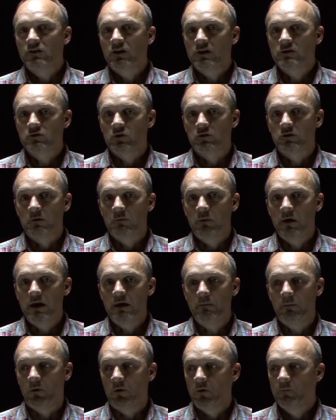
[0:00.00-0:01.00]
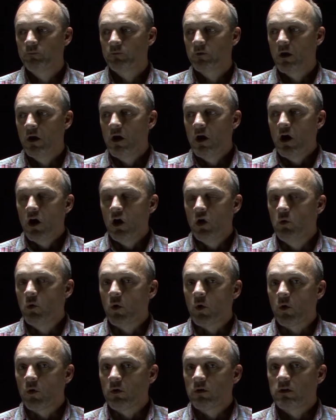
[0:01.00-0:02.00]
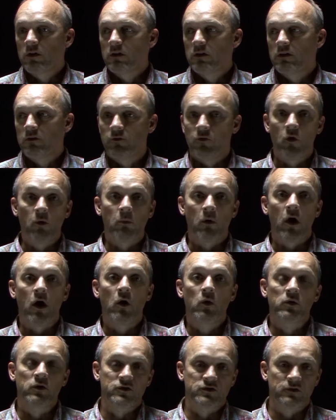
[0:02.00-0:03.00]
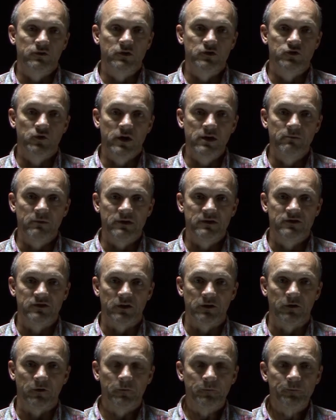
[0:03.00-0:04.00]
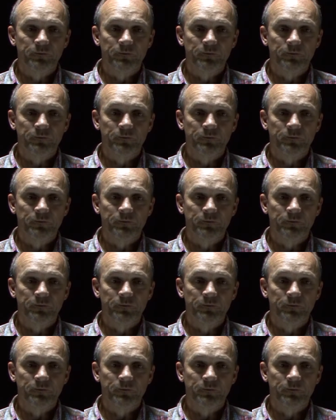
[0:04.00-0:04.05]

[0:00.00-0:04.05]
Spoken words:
touch with the people who were the former owners of the treatment center.